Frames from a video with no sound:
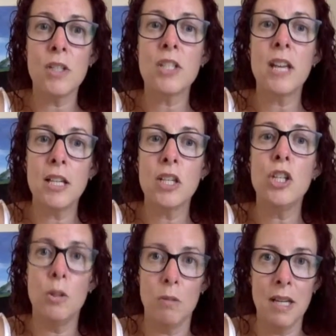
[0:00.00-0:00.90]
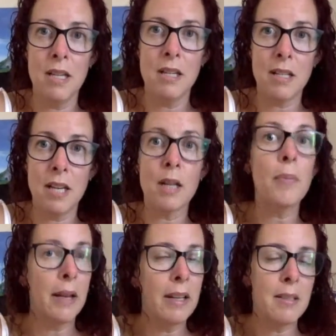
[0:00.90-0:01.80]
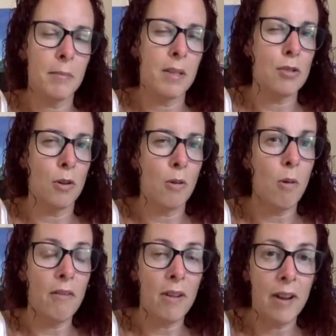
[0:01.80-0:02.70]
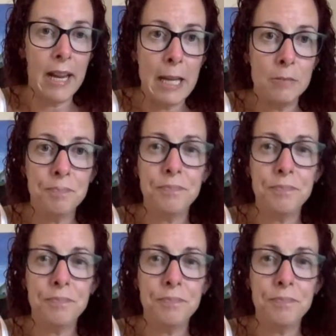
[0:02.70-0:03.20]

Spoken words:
which said you need to take a break, something's not quite right here.